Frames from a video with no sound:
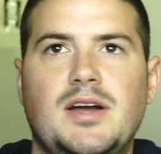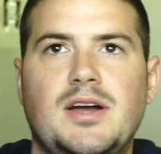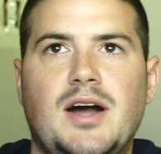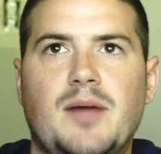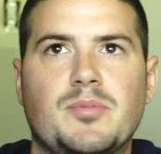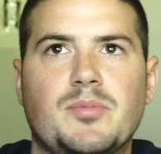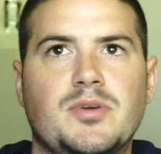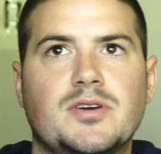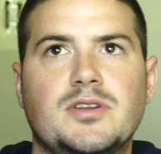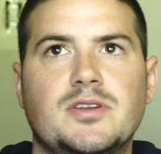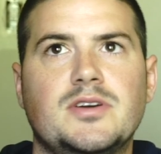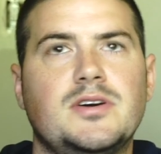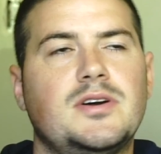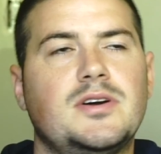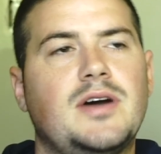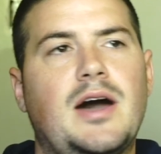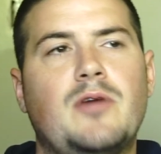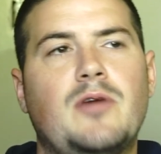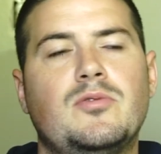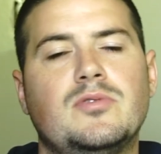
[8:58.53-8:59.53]

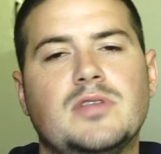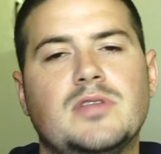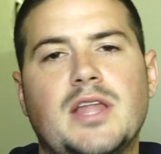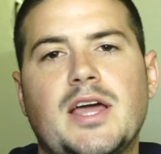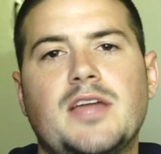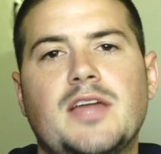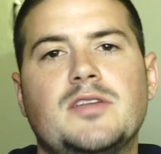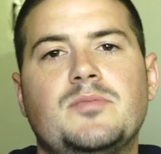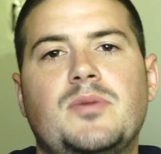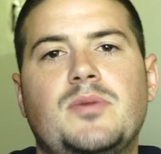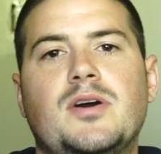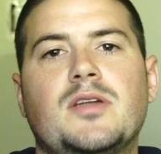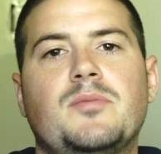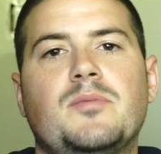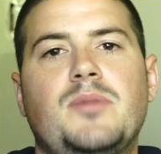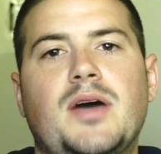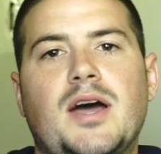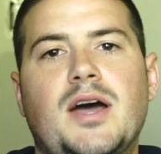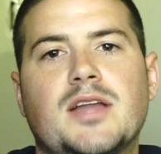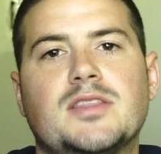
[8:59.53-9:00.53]
I will land upon a
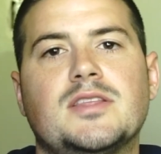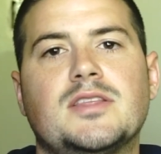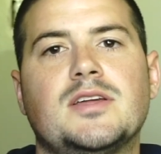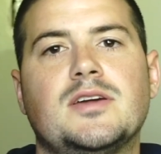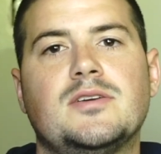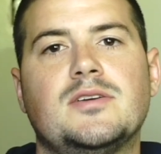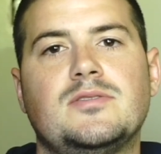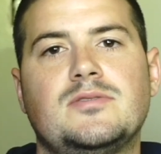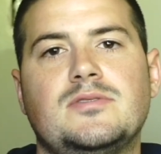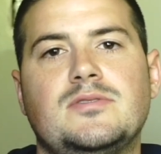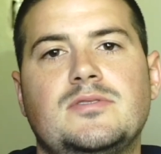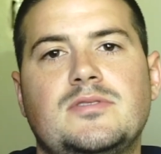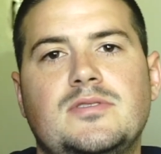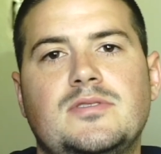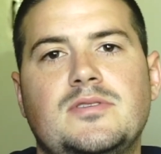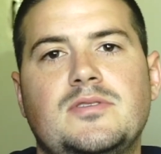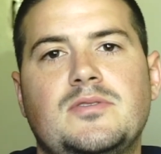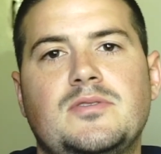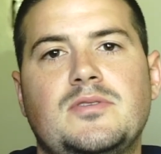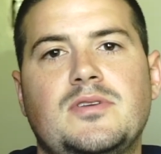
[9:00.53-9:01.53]
path that
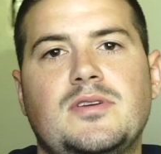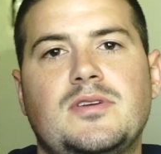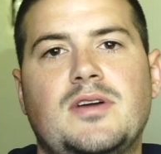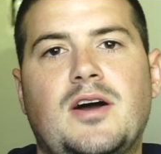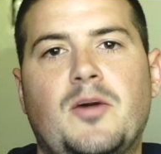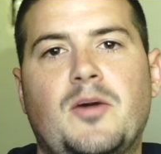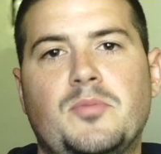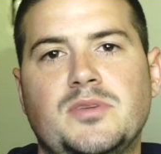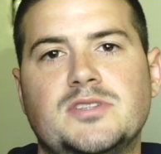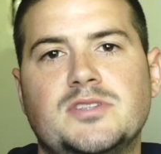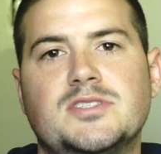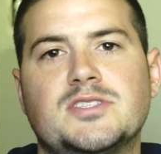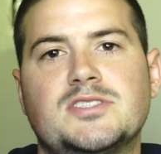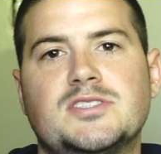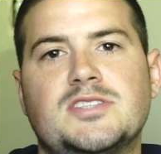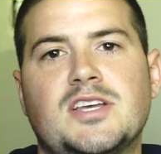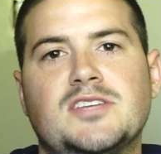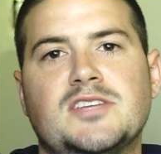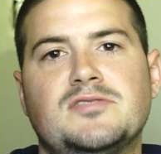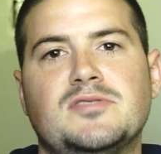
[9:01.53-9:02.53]
I'll be
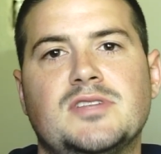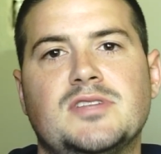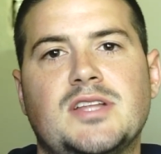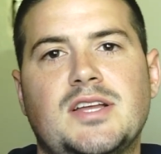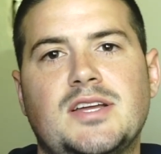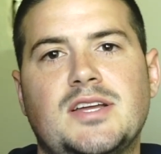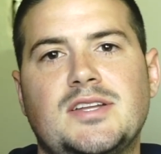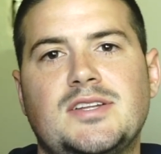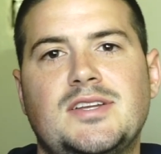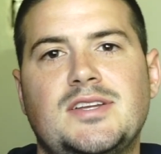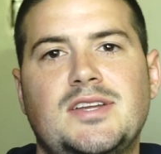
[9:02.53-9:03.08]
successful at.